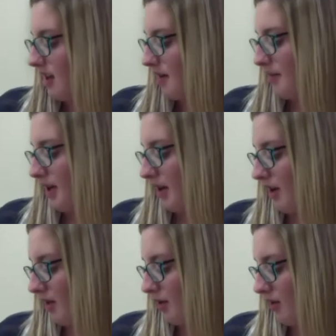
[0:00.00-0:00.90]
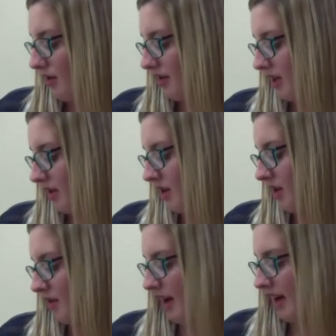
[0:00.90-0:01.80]
Peering through the thick
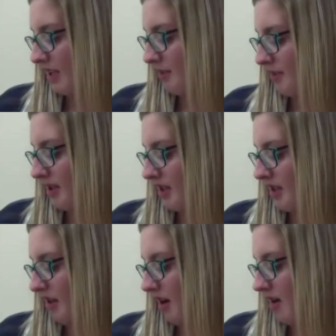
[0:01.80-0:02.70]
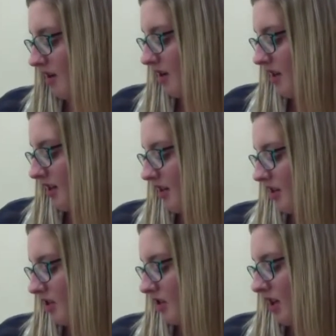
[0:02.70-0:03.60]
green grass, Buzzy thought,
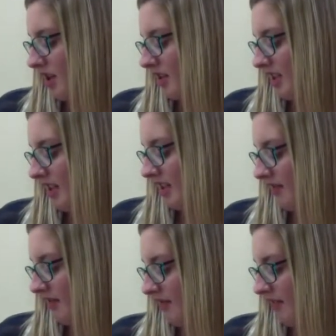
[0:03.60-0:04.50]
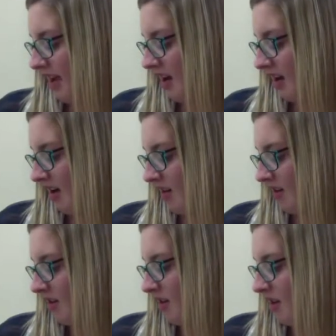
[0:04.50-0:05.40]
"This just isn't fair."
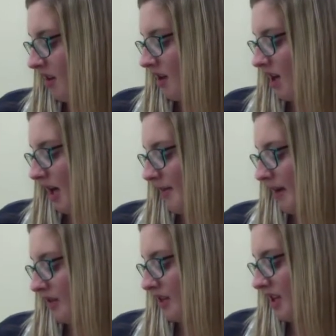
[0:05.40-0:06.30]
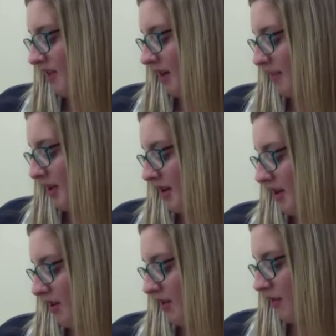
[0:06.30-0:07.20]
About to give up, he
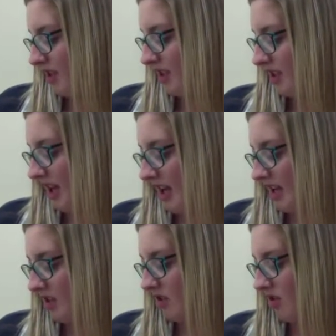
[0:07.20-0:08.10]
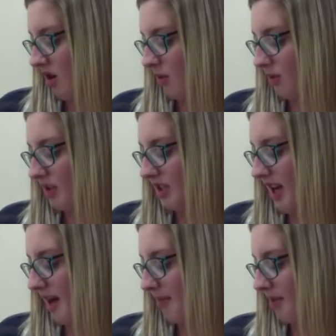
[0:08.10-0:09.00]
heard a voice say, "Don't
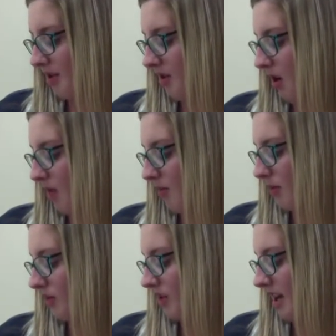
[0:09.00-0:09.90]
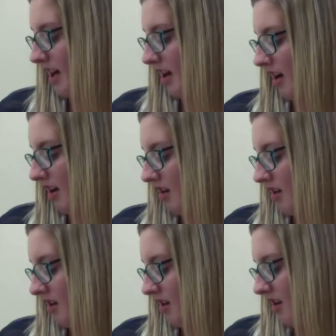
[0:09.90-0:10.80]
stop, you're almost there."
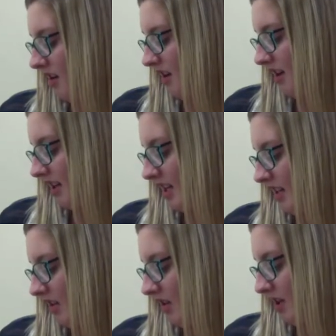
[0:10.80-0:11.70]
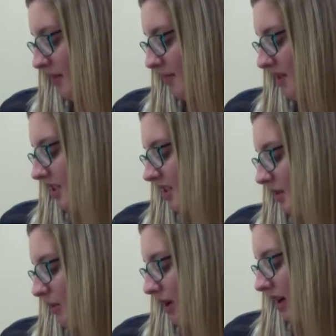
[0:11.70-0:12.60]
He looked up to see
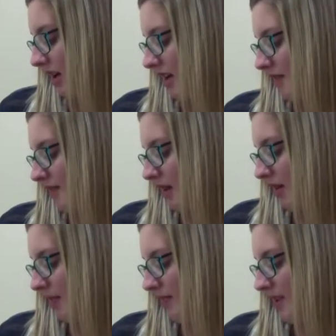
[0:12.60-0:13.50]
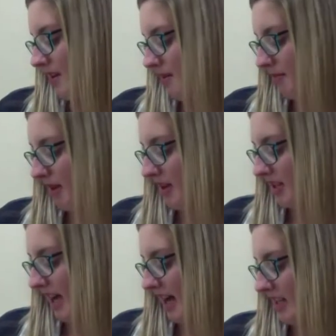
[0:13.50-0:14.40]
where it came from, but
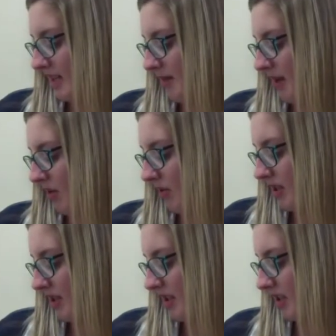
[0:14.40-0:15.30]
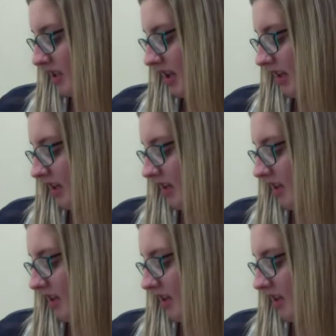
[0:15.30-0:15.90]
his eyes met only the sun.